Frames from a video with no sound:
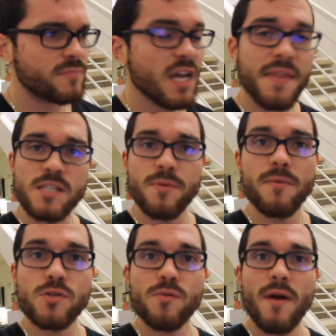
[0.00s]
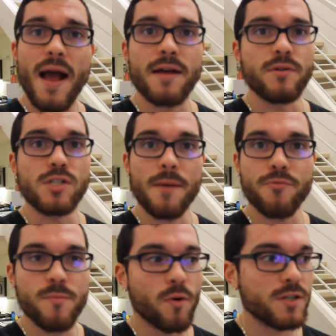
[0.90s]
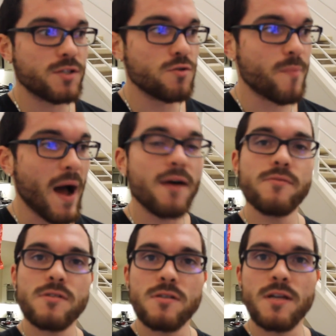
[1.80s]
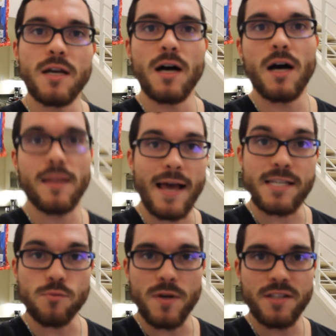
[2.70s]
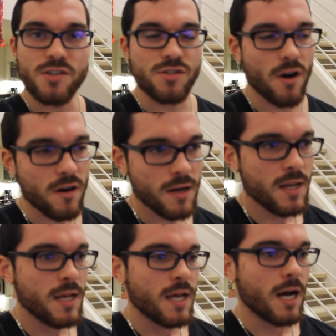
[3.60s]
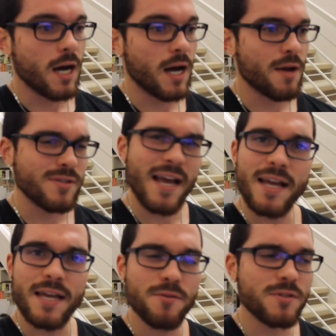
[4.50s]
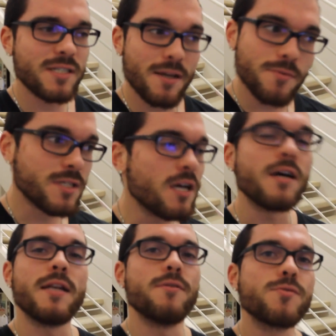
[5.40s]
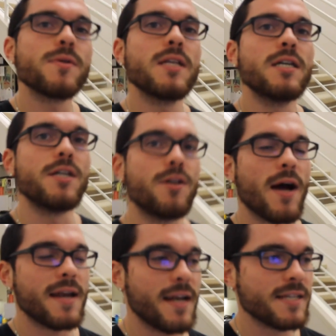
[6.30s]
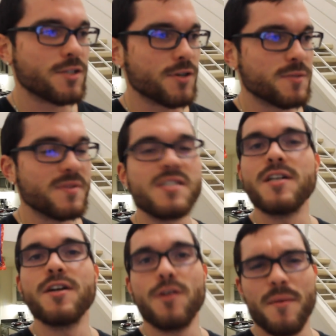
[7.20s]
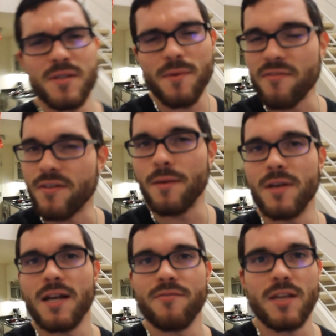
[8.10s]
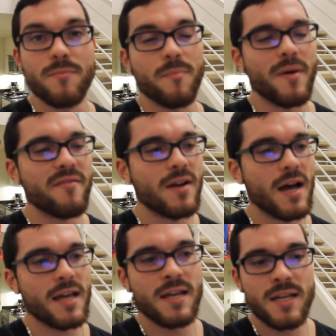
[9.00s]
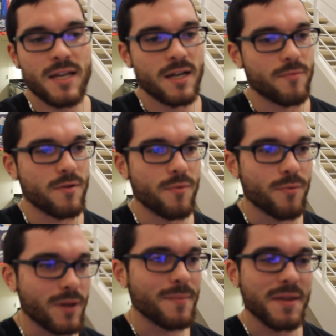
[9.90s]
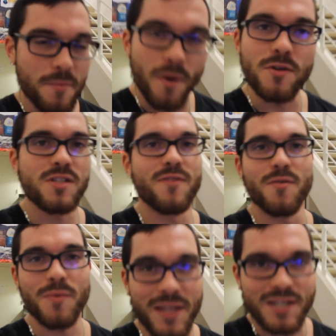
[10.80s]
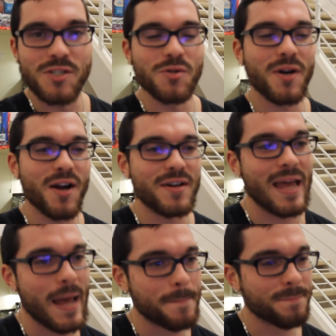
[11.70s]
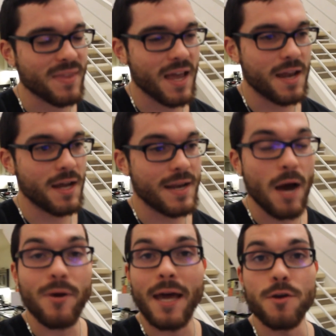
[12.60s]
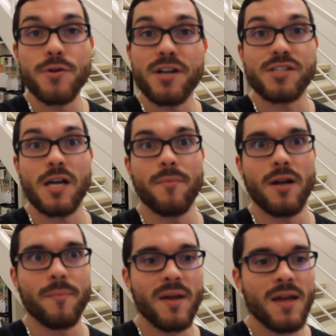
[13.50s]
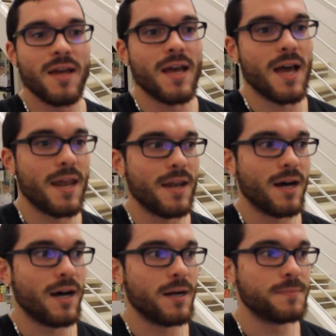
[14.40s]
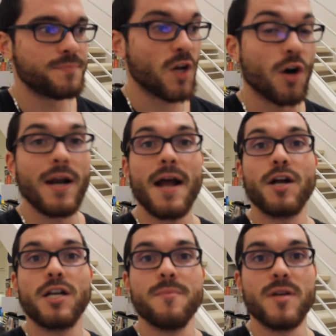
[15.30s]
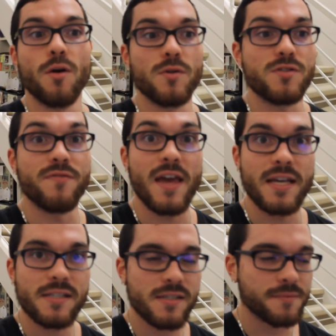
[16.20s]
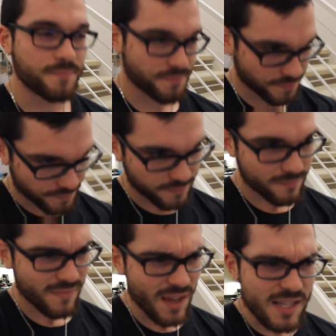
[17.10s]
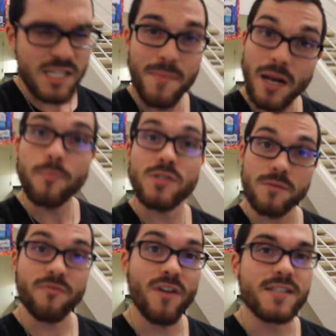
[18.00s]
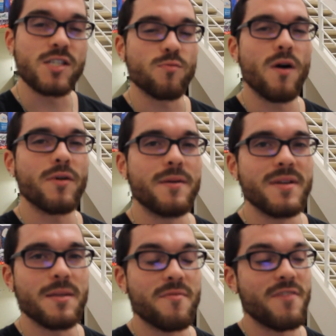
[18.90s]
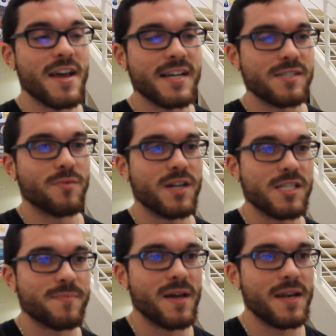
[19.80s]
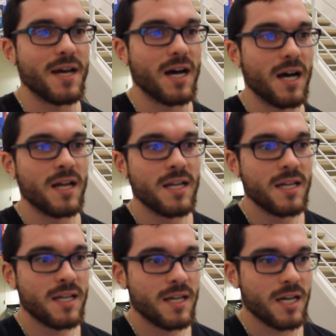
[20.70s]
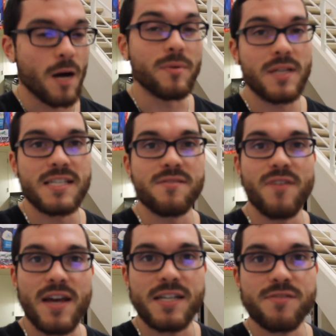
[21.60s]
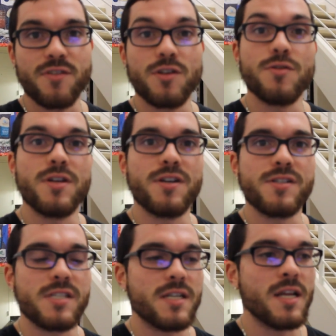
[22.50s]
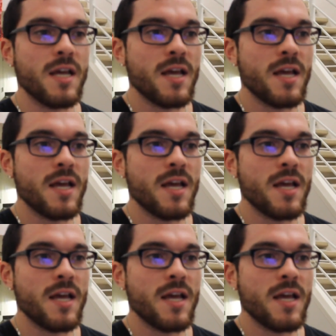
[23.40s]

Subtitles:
yeah, that's pretty much where we're at. We dropped 3.2 pounds last week to start. It was good. It was really good. I had a nice Christmas here. I miss my family and everything, but Bev and I, we really made the most of it. We really enjoyed our day. And now we got New Year's coming up, and her and I are going to be going to Vegas to meet up with some friends as well. We're going to meet them in Vegas, and we're going to spend a couple of days in Vegas for the New Year's. And